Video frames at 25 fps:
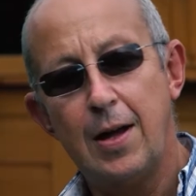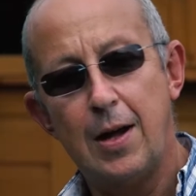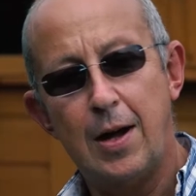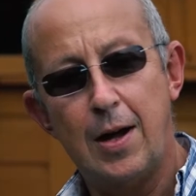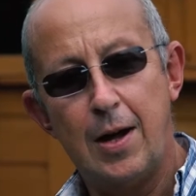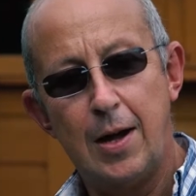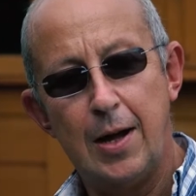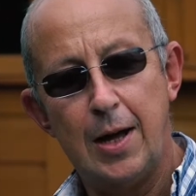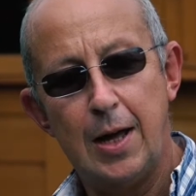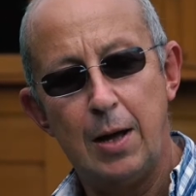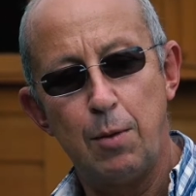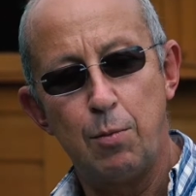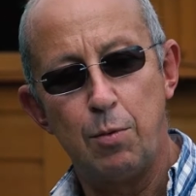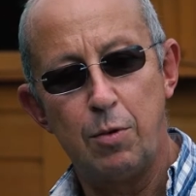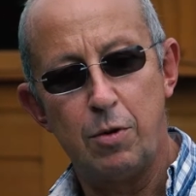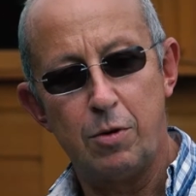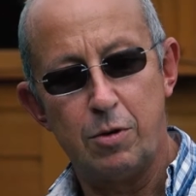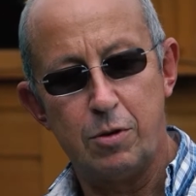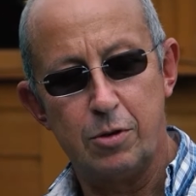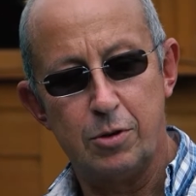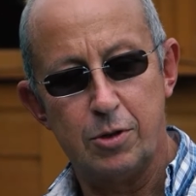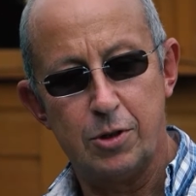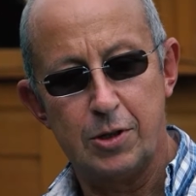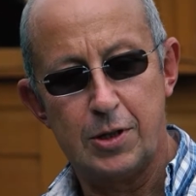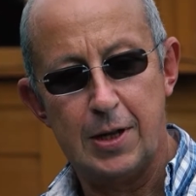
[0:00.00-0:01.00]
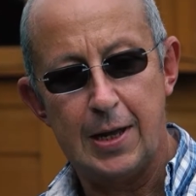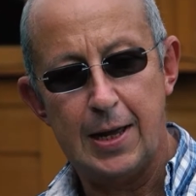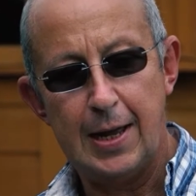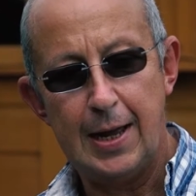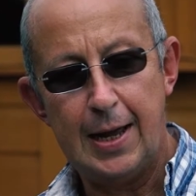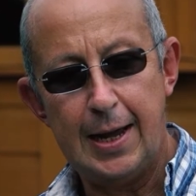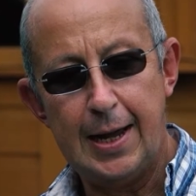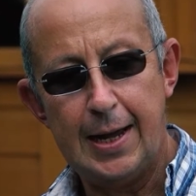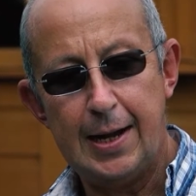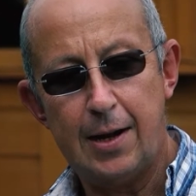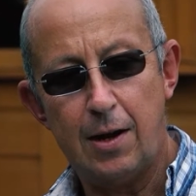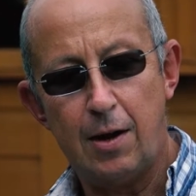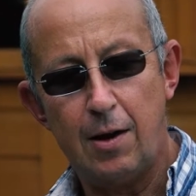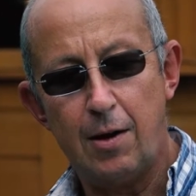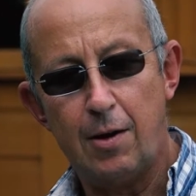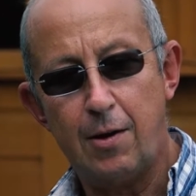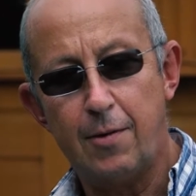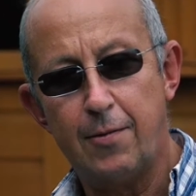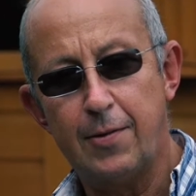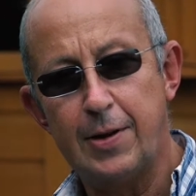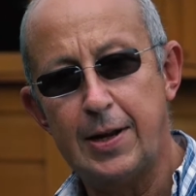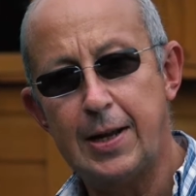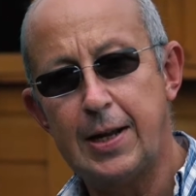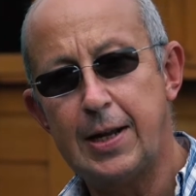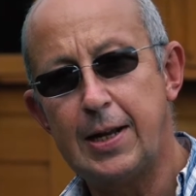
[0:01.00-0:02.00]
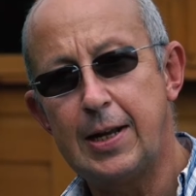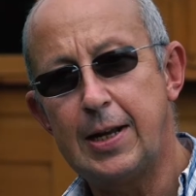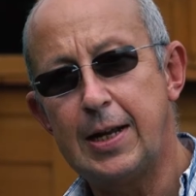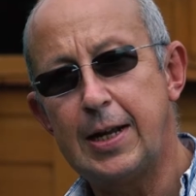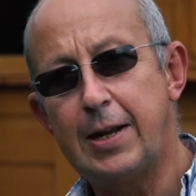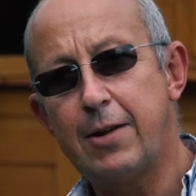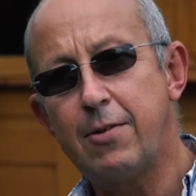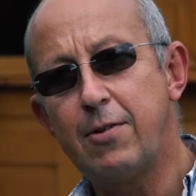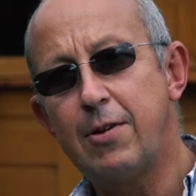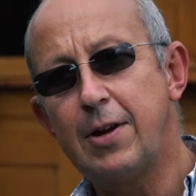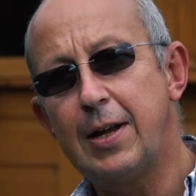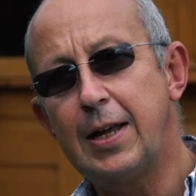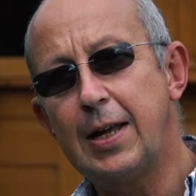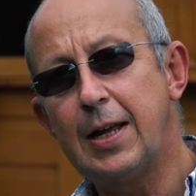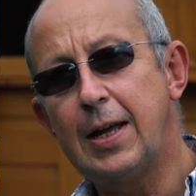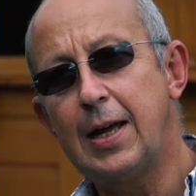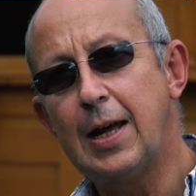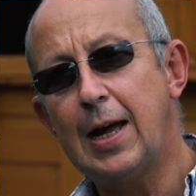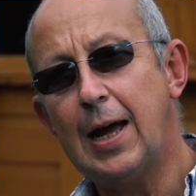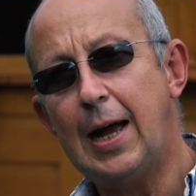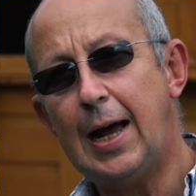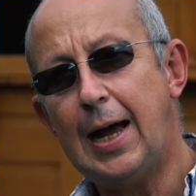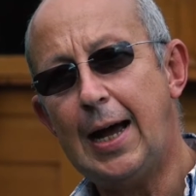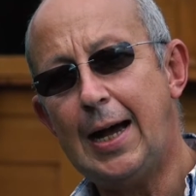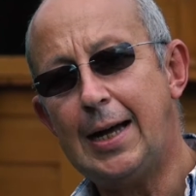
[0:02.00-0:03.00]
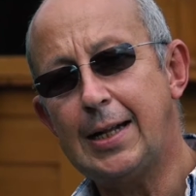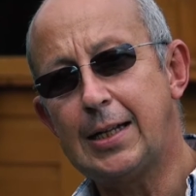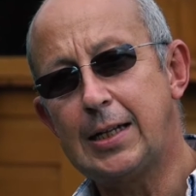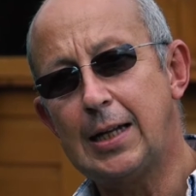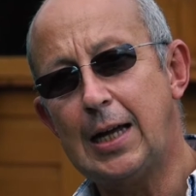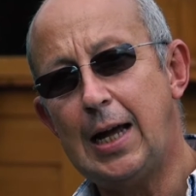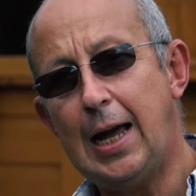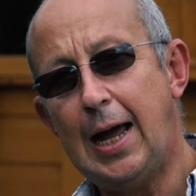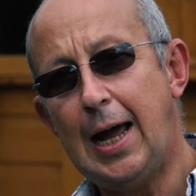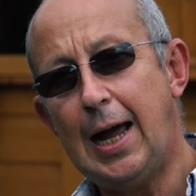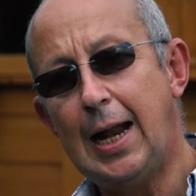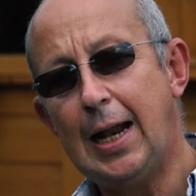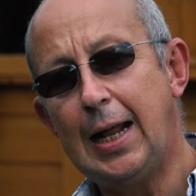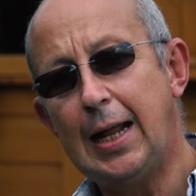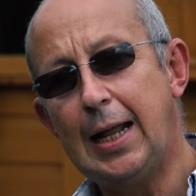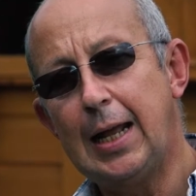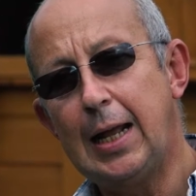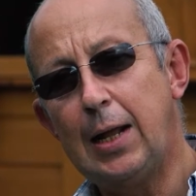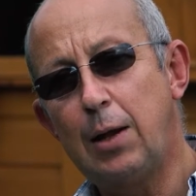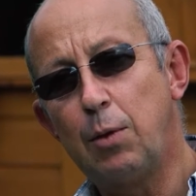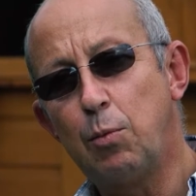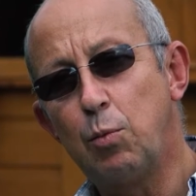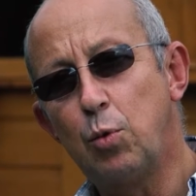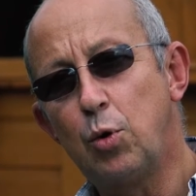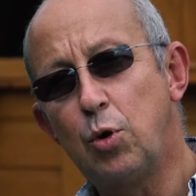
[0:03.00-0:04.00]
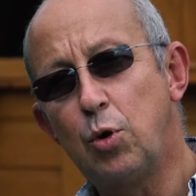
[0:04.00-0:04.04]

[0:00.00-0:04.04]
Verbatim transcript: I was head of engineering at Anglian